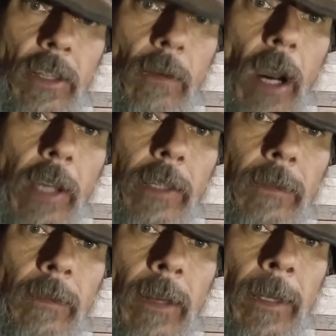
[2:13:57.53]
rock.
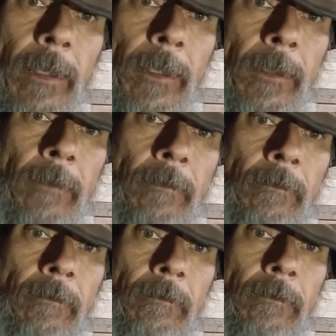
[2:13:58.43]

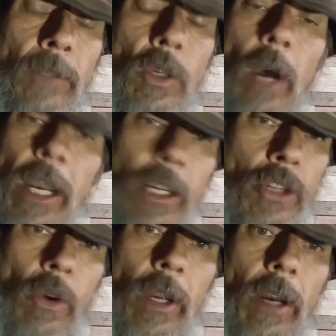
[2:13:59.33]
So I
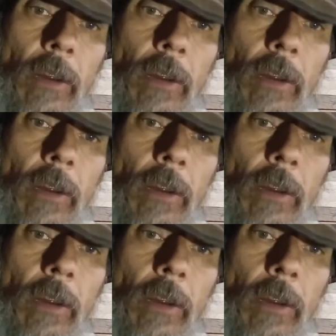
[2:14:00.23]
enjoy all the